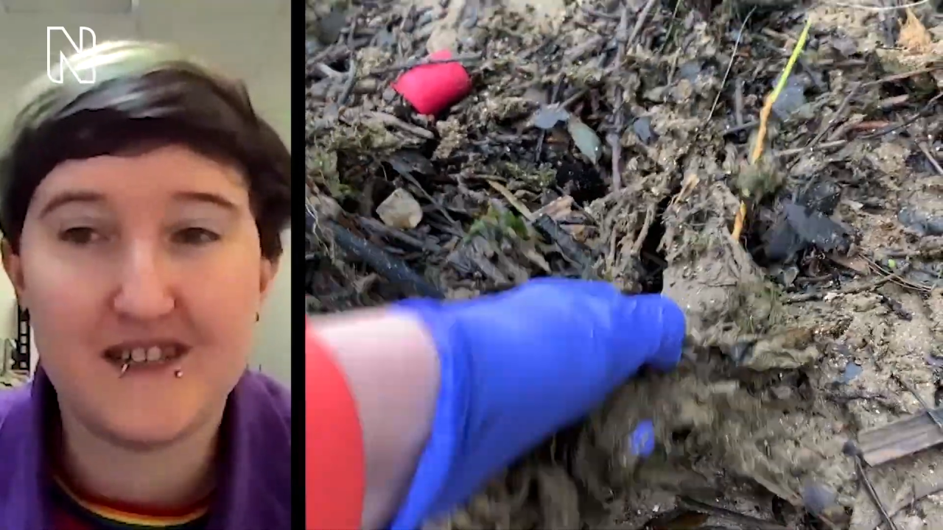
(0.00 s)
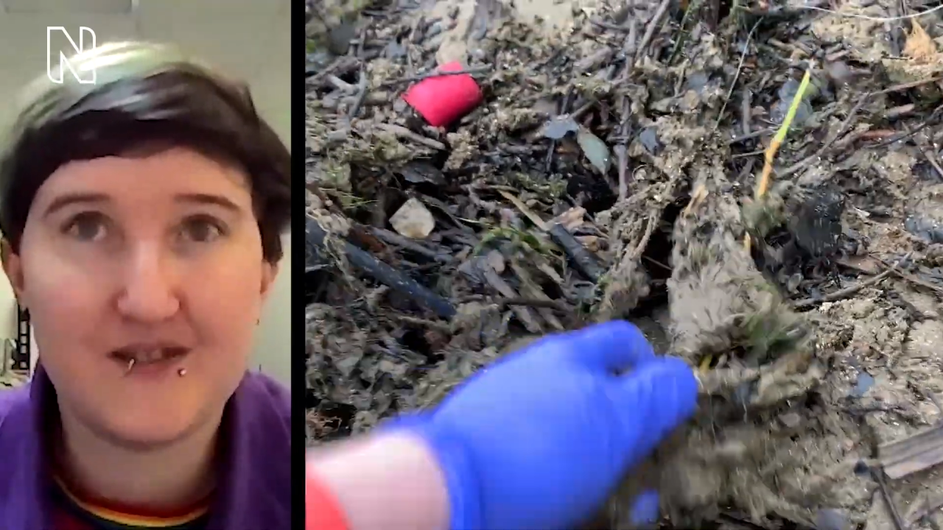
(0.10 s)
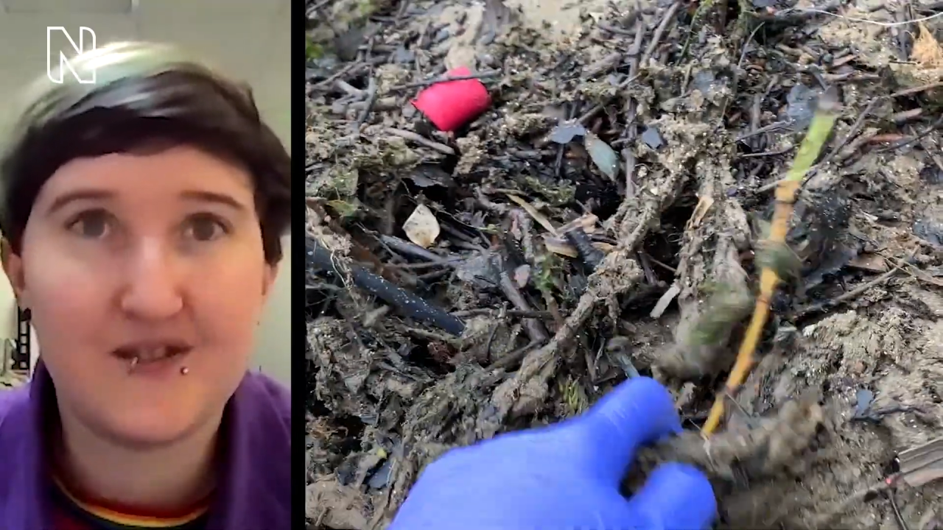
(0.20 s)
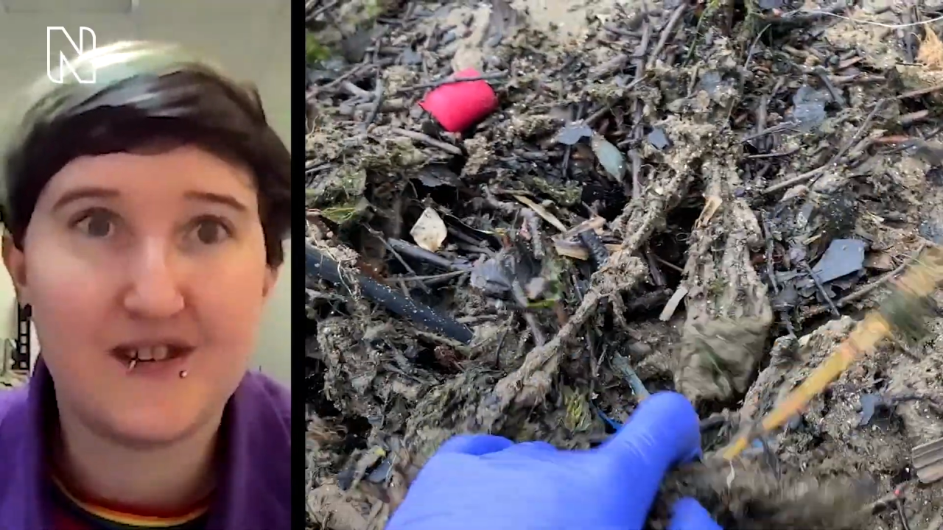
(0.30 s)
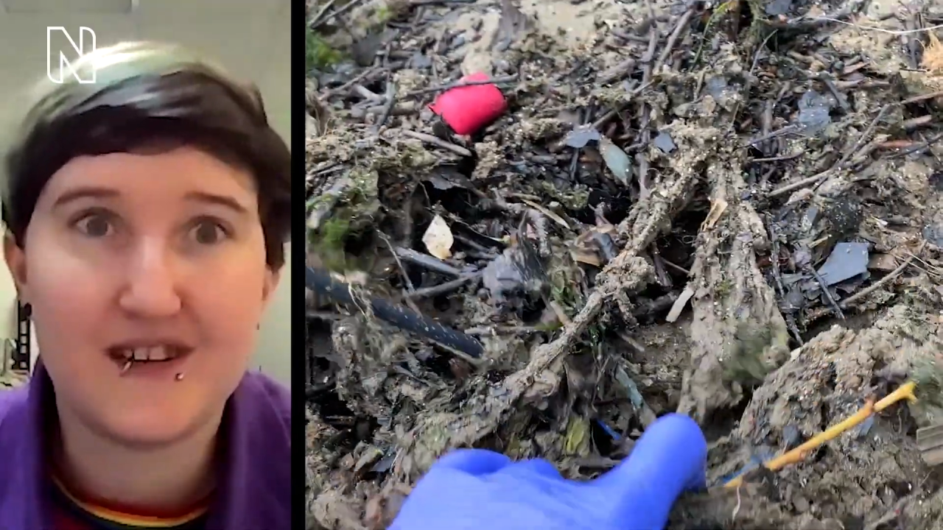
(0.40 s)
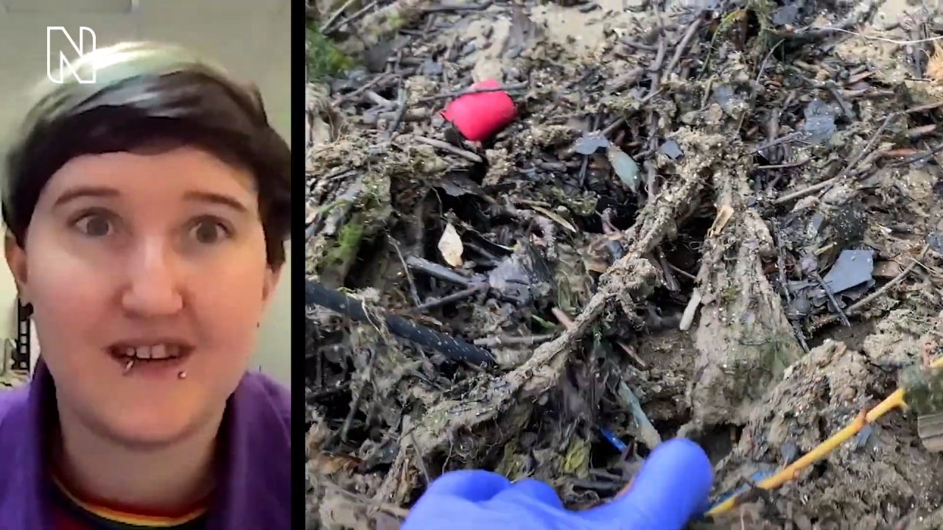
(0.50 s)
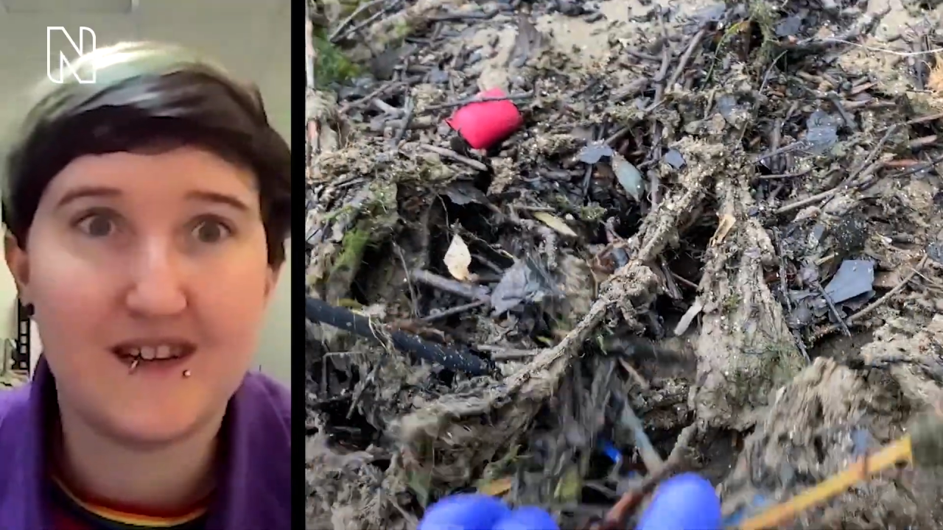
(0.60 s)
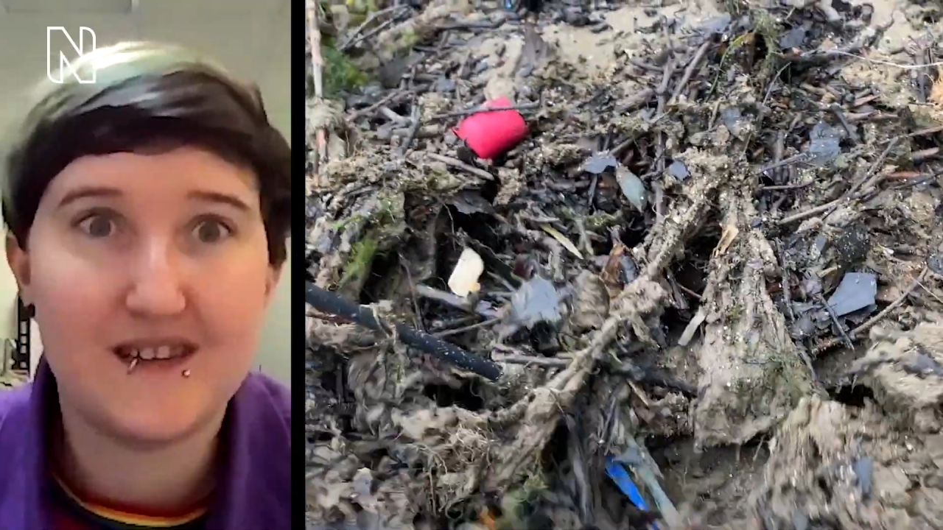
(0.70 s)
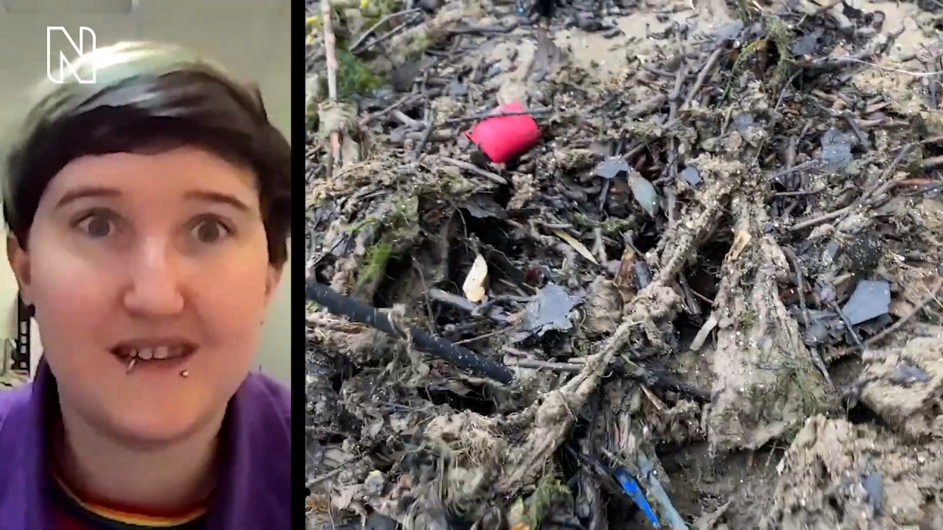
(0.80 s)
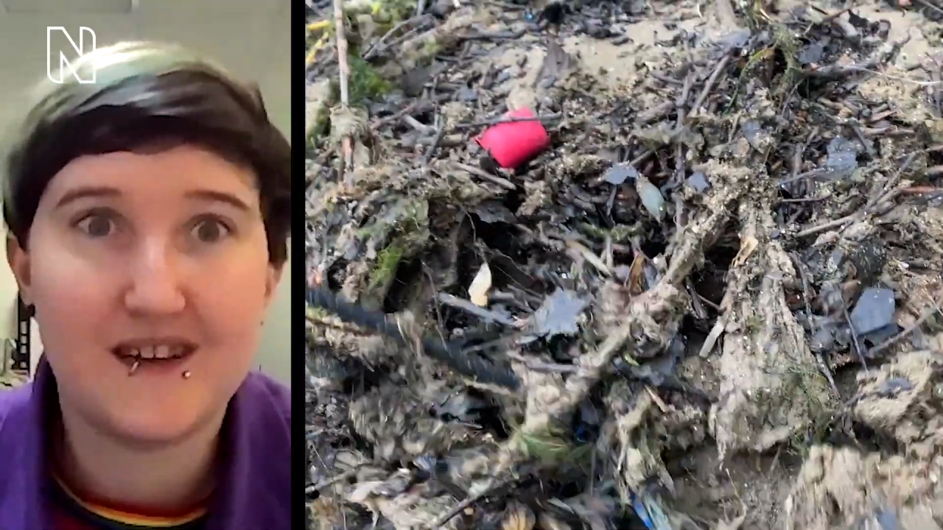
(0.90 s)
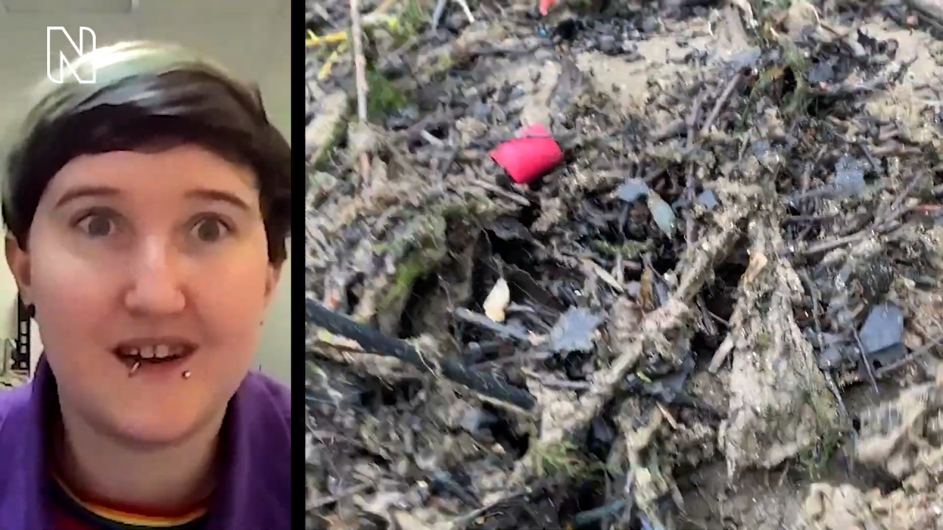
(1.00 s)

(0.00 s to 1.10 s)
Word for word: It's truly